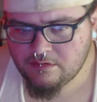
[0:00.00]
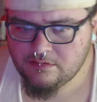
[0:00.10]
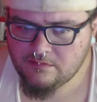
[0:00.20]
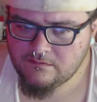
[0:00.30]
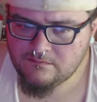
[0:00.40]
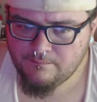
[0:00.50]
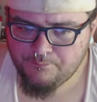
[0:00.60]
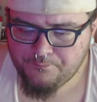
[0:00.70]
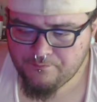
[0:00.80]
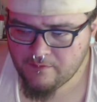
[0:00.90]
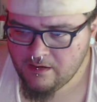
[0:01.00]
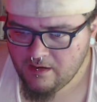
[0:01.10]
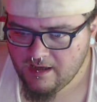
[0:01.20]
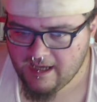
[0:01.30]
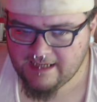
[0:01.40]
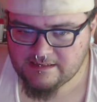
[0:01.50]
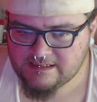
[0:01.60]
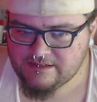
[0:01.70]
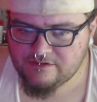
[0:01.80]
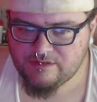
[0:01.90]
As soon as we started moving, I started feeling
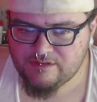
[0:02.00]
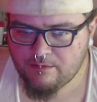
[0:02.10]
better.